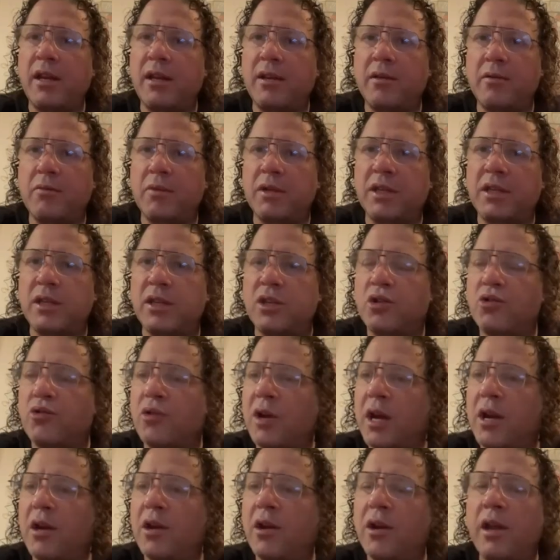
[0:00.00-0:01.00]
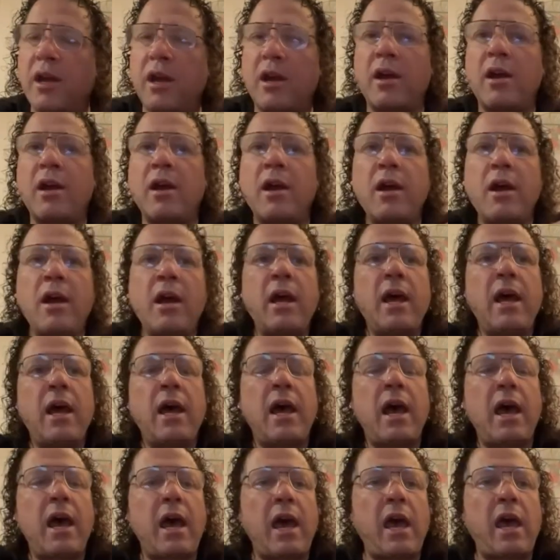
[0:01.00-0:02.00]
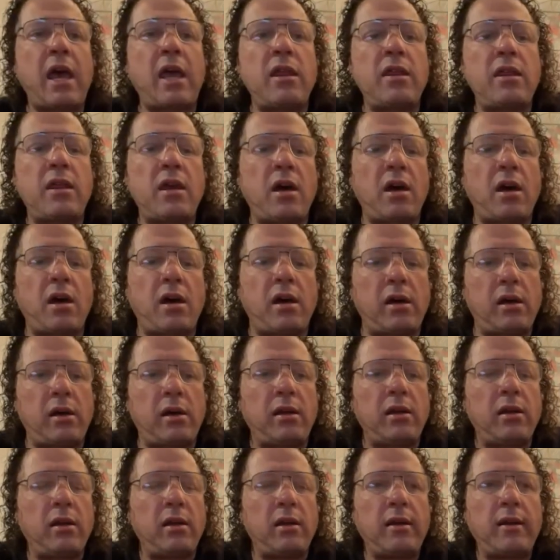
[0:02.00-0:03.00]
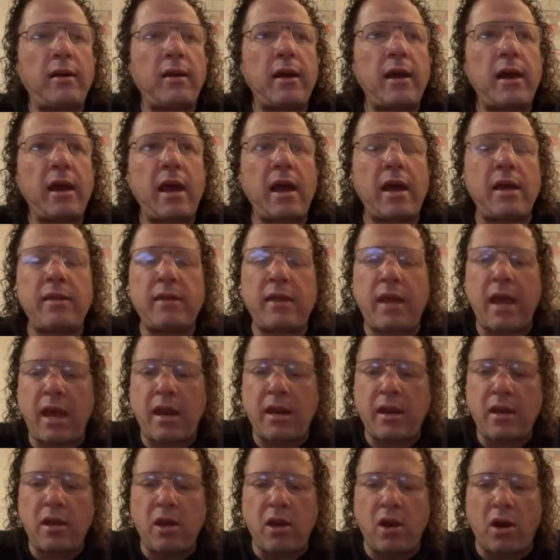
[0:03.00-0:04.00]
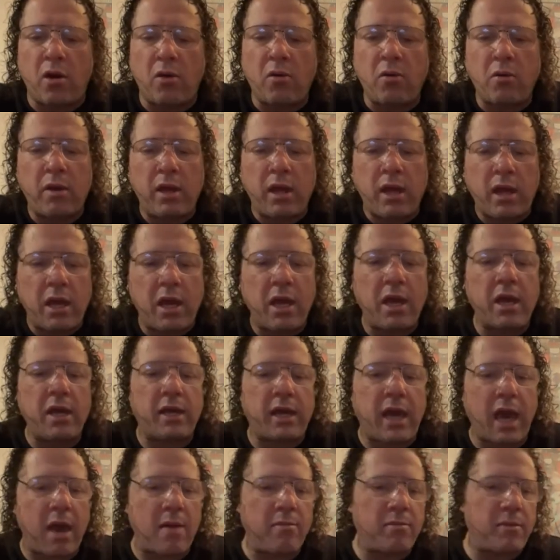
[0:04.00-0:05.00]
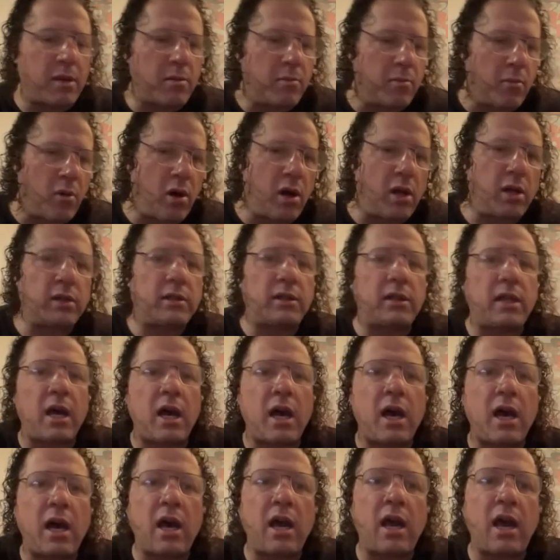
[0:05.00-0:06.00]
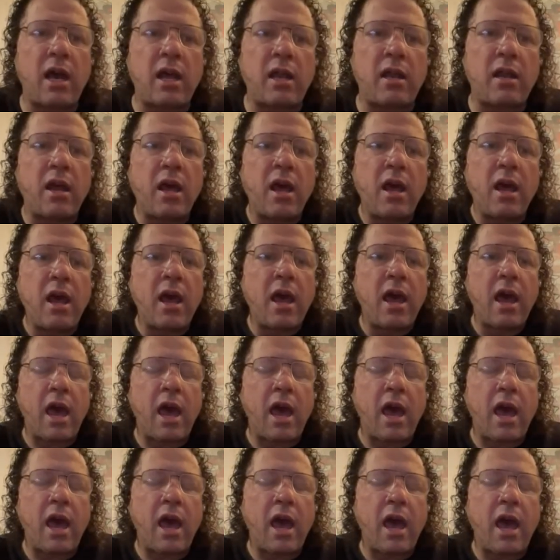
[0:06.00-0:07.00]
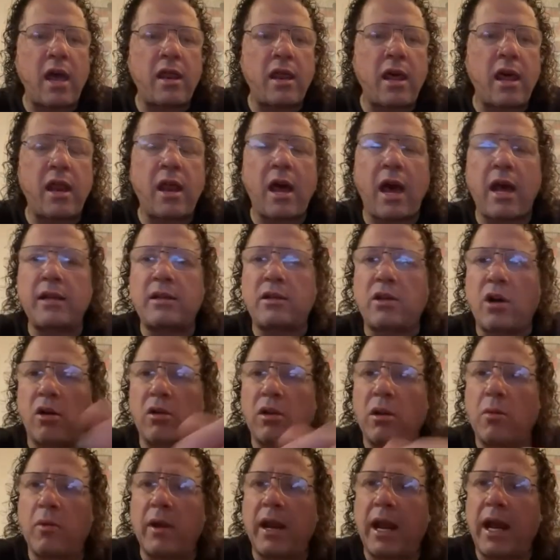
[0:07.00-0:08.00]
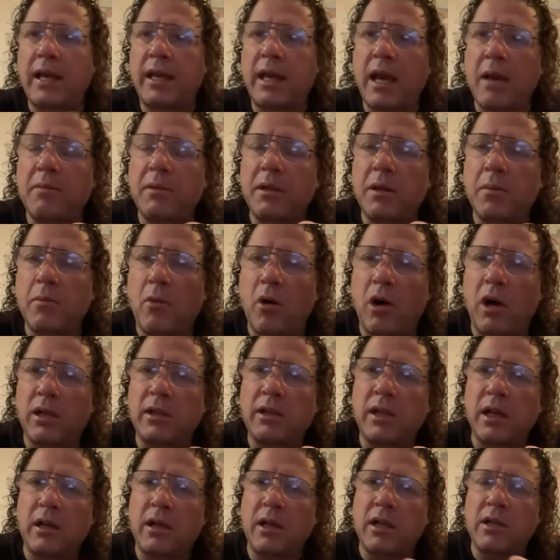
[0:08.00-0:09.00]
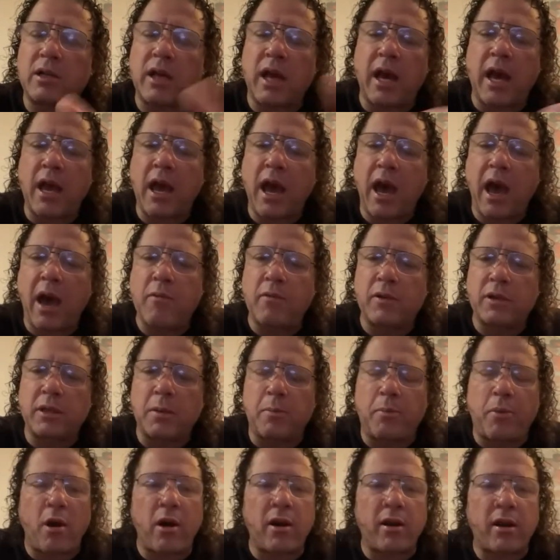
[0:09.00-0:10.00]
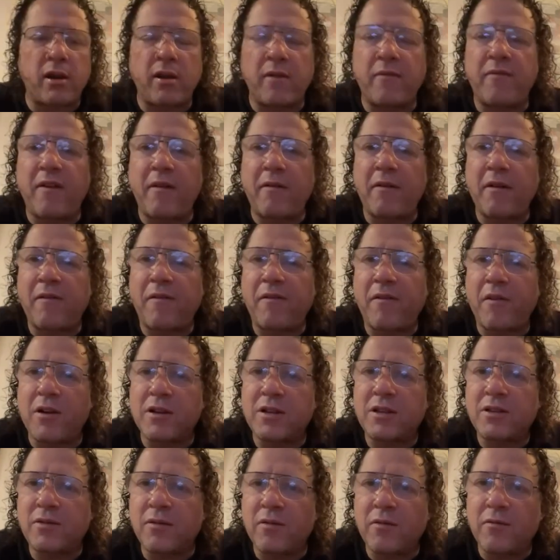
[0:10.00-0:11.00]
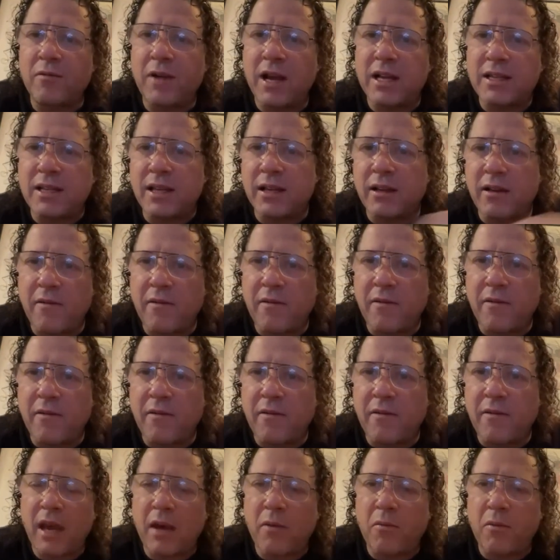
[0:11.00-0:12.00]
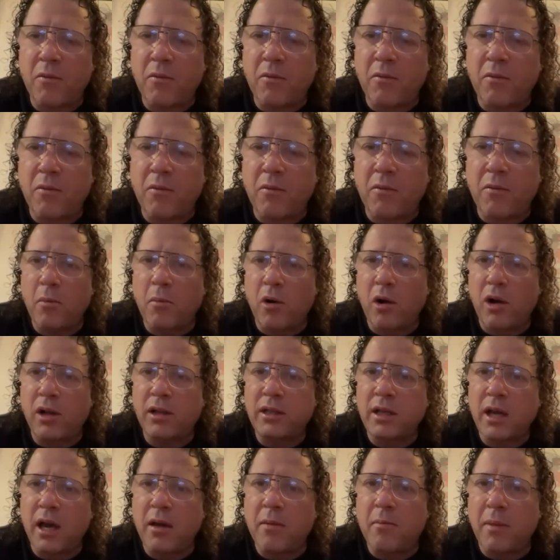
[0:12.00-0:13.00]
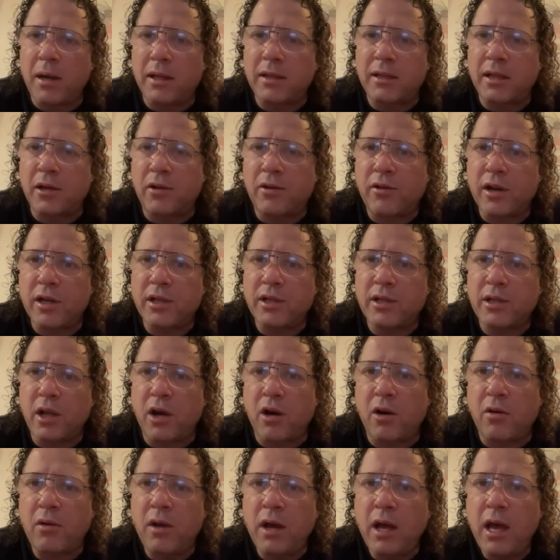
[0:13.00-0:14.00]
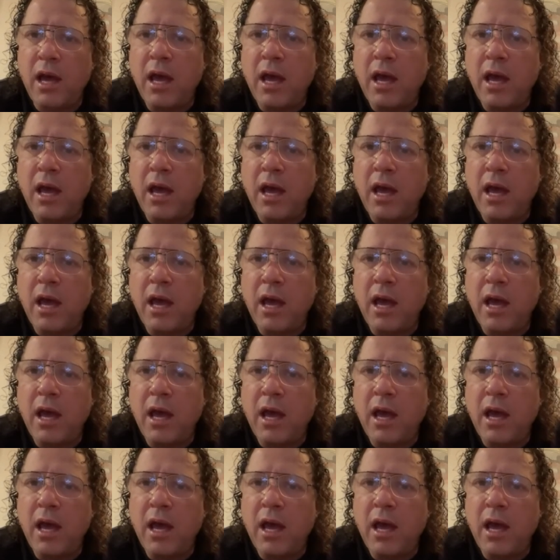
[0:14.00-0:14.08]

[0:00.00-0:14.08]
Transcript: It was his trainer there. And then, you know, he came to Malta and then I told him when I came to Malta, because I was a part of the very first wrestling event that we did in Malta, in Monte Cristo.